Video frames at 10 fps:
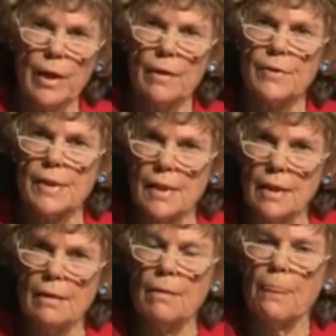have
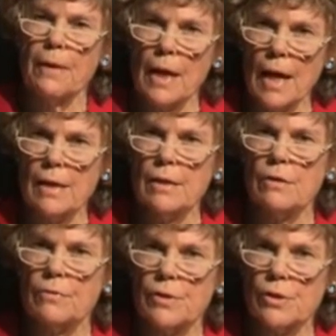seen the end
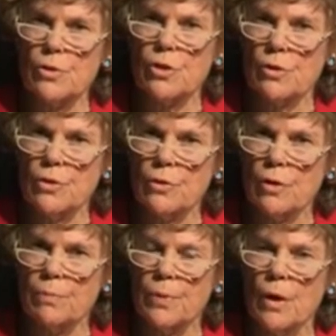of a social
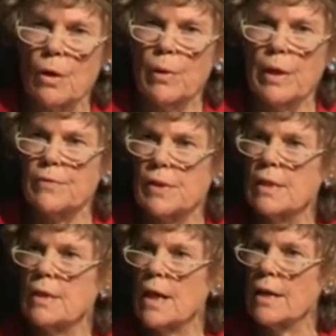Europe. We have
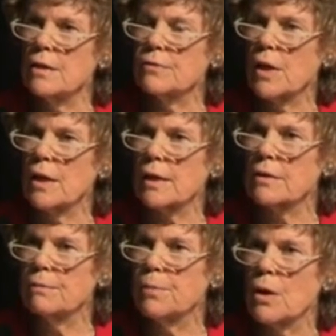seen the end of
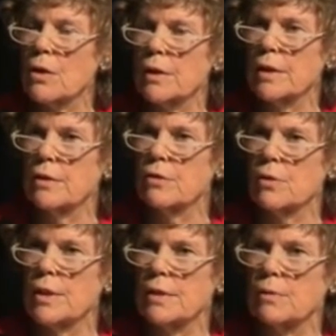collective bargaining in
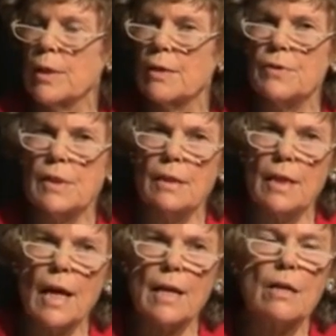Greece. We have seen
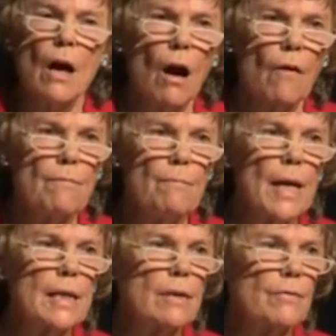the end of
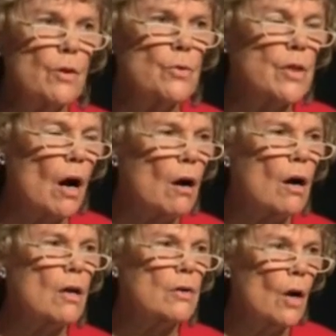many of those
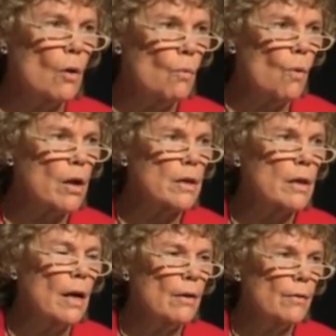
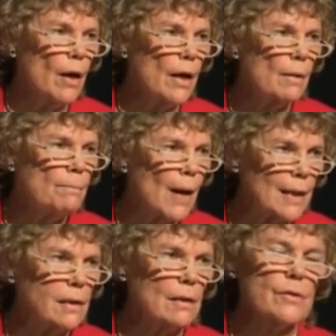hard-won
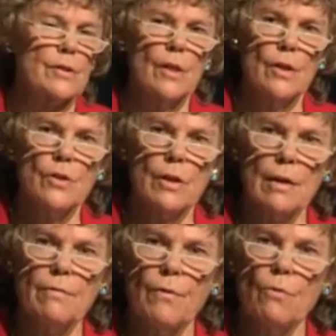battles to
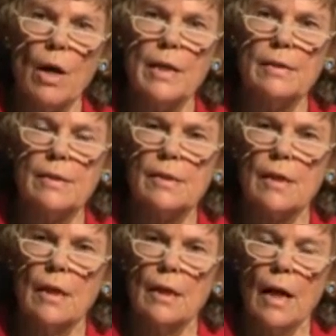give
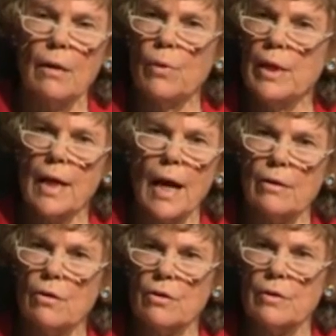rights. And we
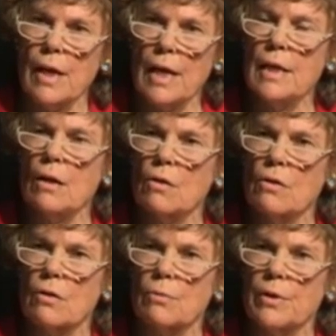cannot any
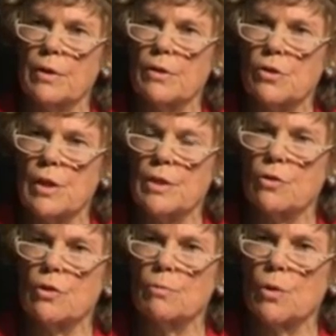longer, within the trade
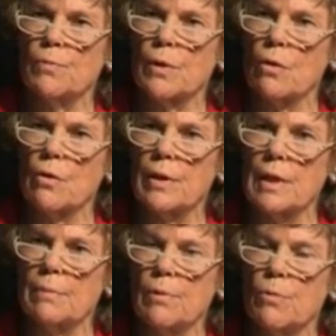union movement or in the
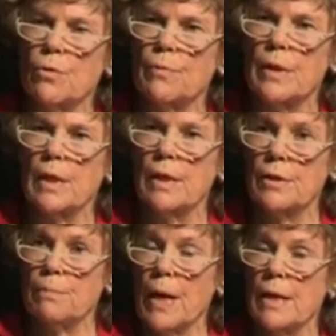labour movement,
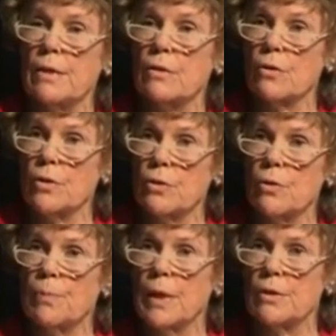depend on the
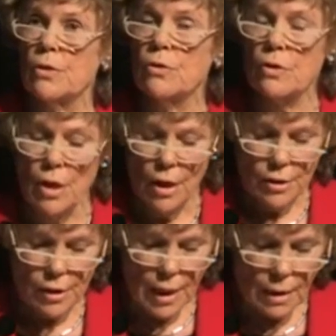European Union
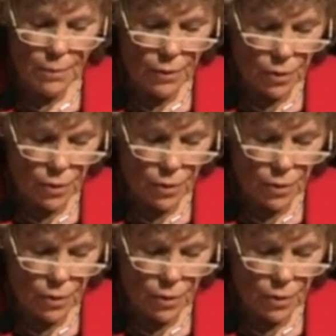to keep